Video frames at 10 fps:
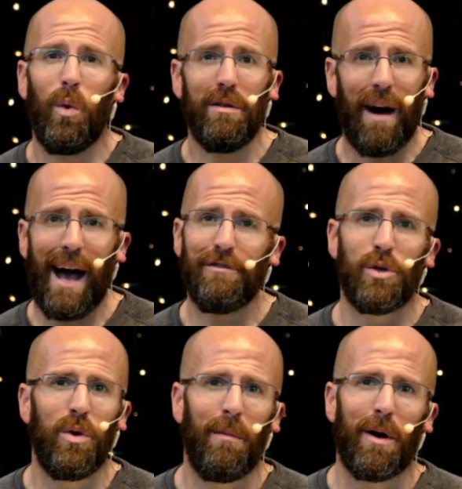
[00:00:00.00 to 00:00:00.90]
We live
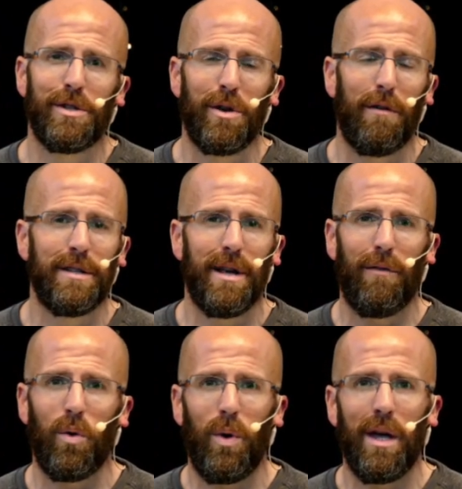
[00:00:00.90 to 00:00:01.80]
stream our service
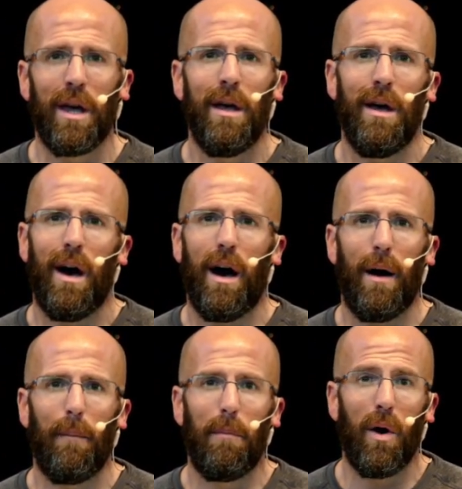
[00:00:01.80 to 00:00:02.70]
every week,
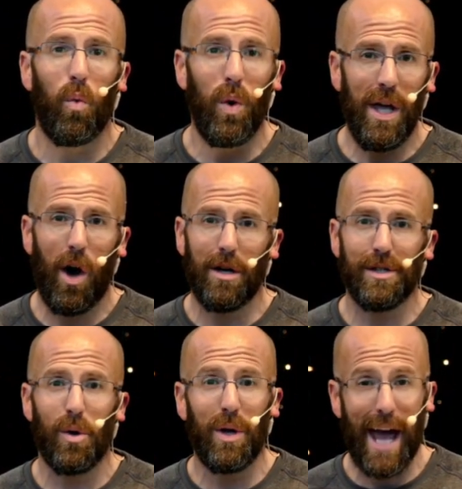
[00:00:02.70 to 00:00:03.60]
but we
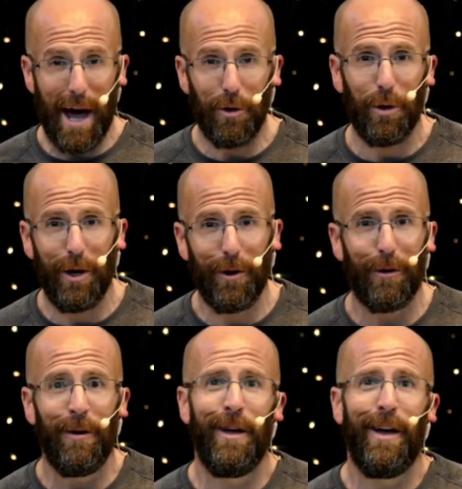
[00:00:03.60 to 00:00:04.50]
also gather
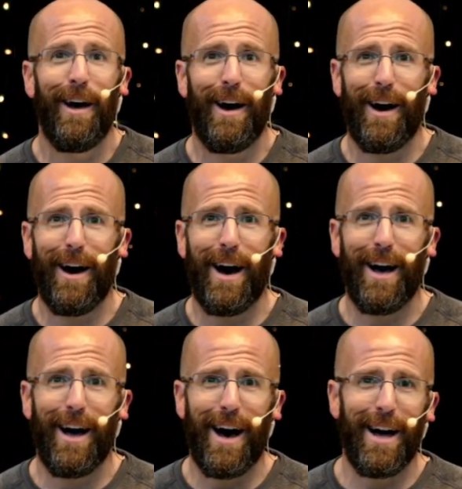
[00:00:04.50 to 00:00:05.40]
here
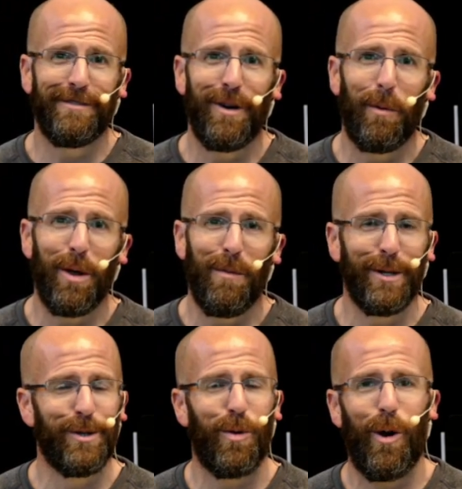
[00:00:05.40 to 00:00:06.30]
on Liberty
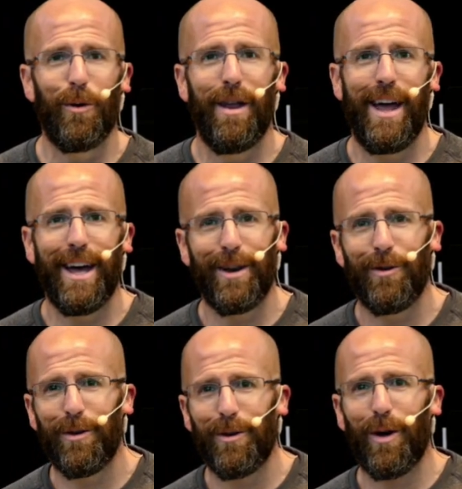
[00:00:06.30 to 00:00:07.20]
Mills Road,
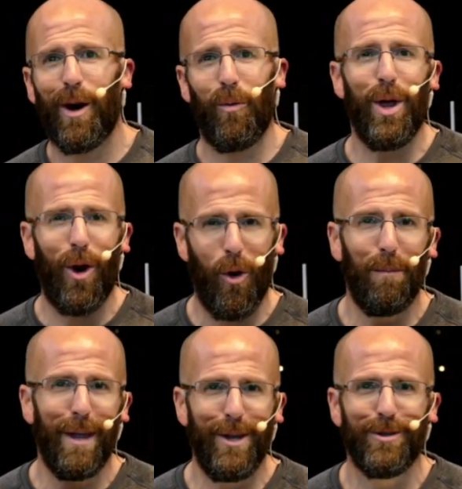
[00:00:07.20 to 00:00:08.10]
and we
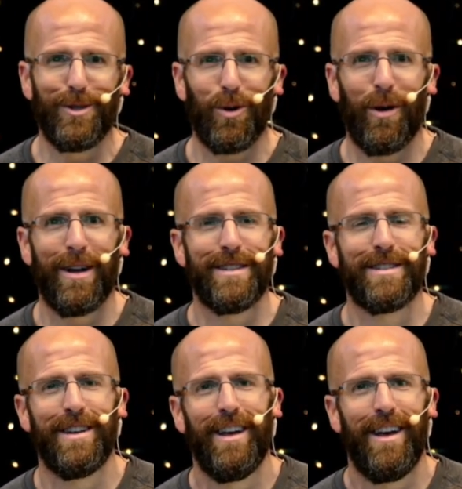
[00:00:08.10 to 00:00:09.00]
hope that you'll join
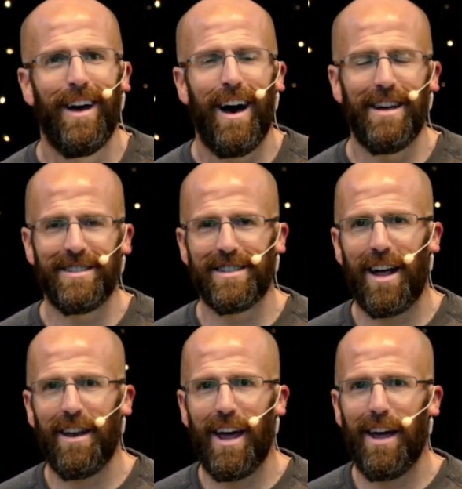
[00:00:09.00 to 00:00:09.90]
us on
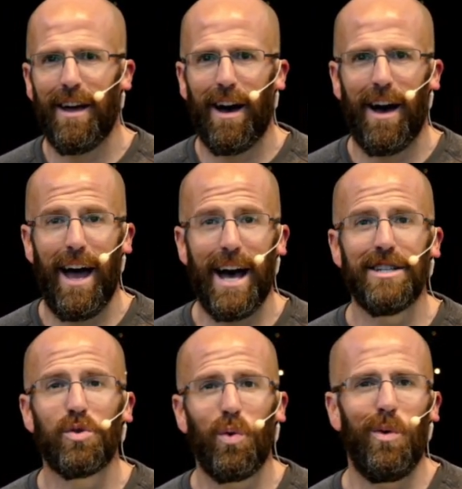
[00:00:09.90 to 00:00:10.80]
Sunday
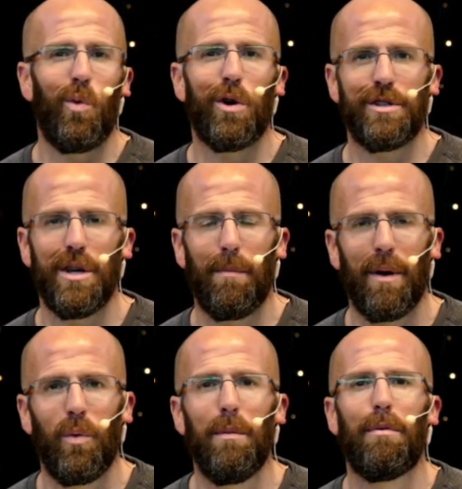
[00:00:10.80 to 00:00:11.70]
as we
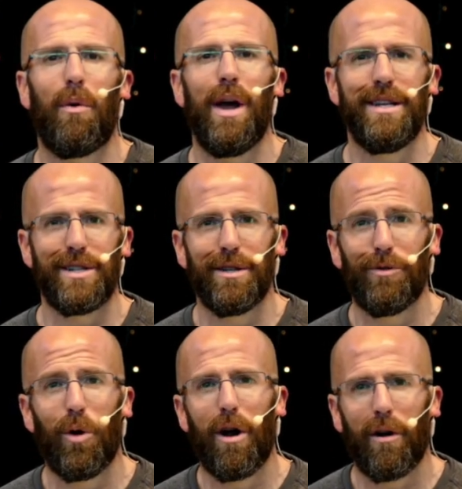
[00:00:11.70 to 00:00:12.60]
worship and we praise
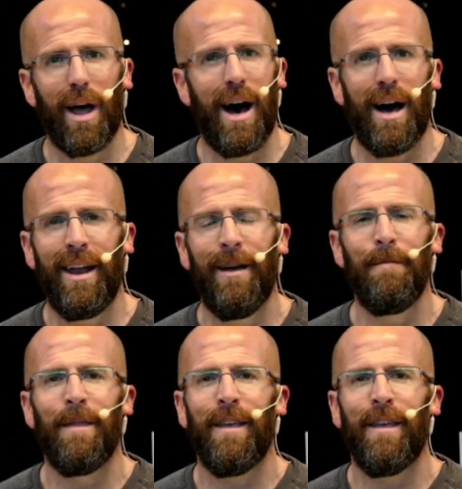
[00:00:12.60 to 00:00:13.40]
the Lord our God.